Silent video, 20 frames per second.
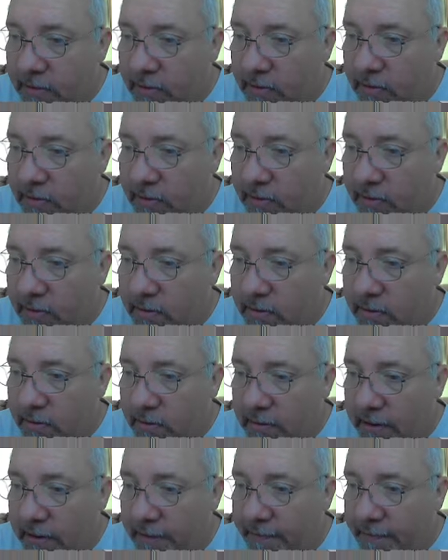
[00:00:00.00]
or
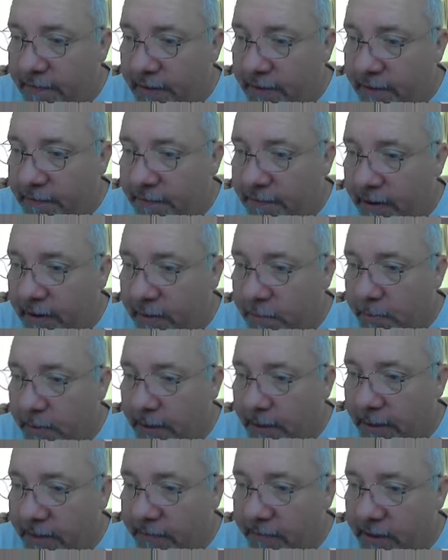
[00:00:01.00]
FF
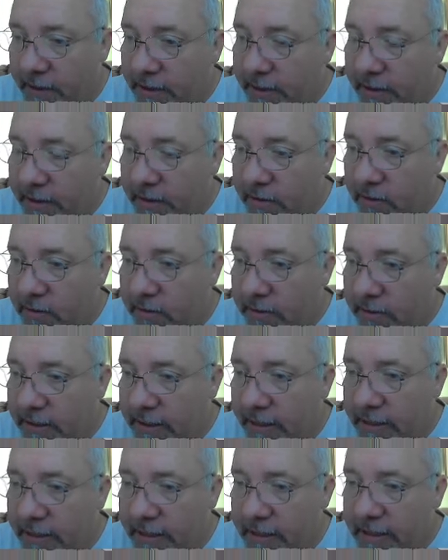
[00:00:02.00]
MPEG video,
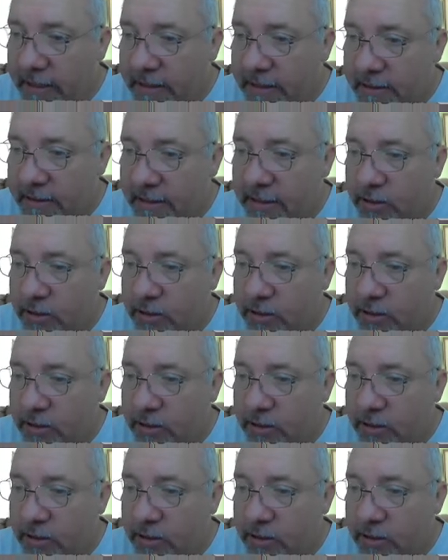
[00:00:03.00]
any of these,